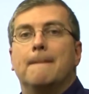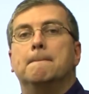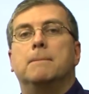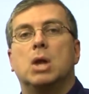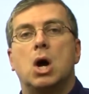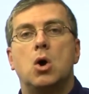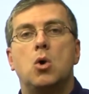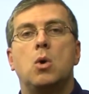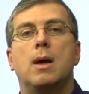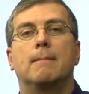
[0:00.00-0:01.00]

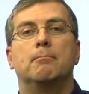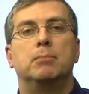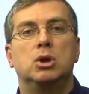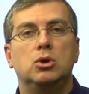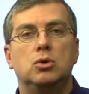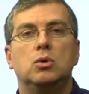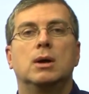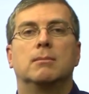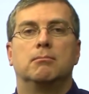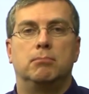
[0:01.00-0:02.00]
Blow, blew,
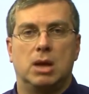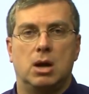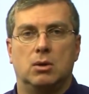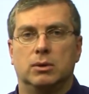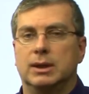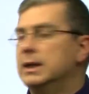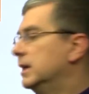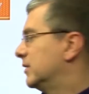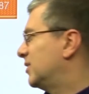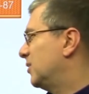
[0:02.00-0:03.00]
blown.
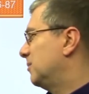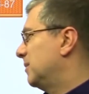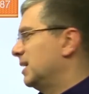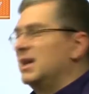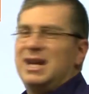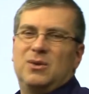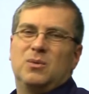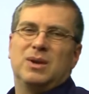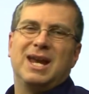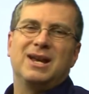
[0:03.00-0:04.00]
So
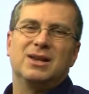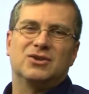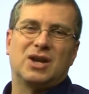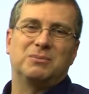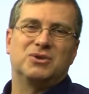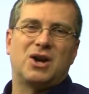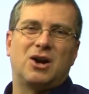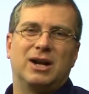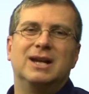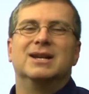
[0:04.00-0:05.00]
in English, I'm
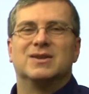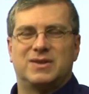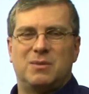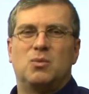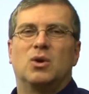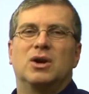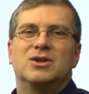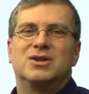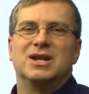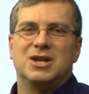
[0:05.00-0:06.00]
sorry, some
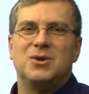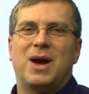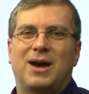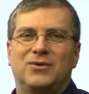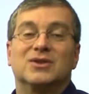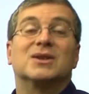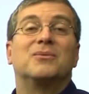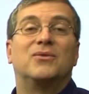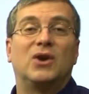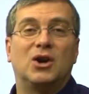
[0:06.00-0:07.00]
verbs you have
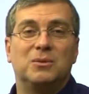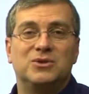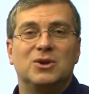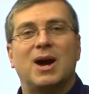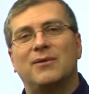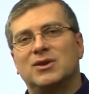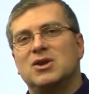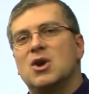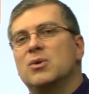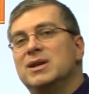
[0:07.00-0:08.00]
to
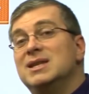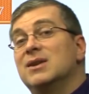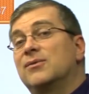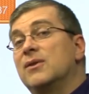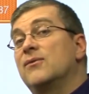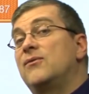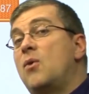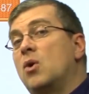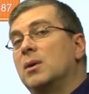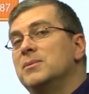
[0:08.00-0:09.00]
know the different
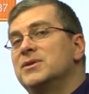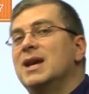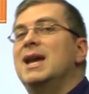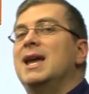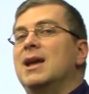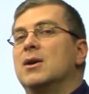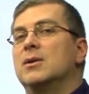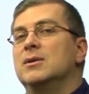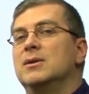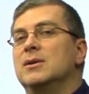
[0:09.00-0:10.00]
forms
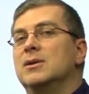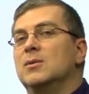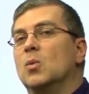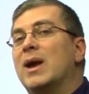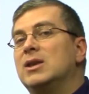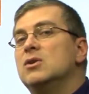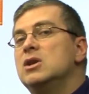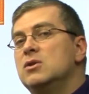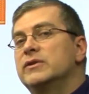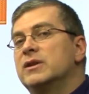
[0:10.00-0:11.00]
when you
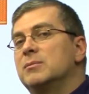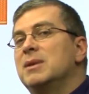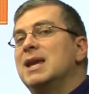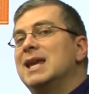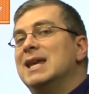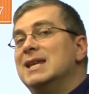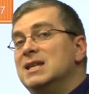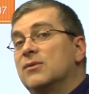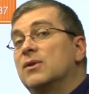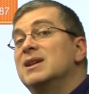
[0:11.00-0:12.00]
use them in
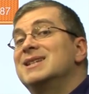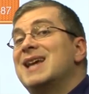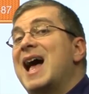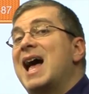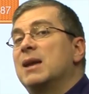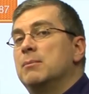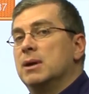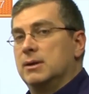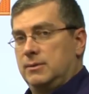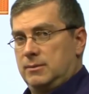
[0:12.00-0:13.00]
different
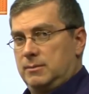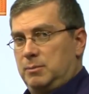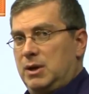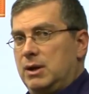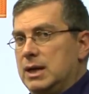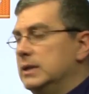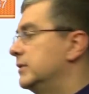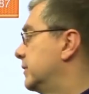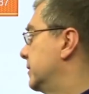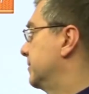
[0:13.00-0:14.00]
time
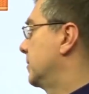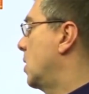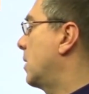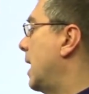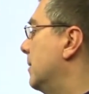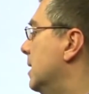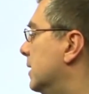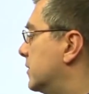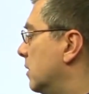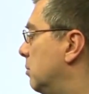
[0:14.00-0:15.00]
periods. Okay,
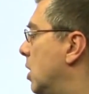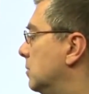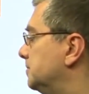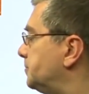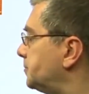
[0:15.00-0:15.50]
so blow.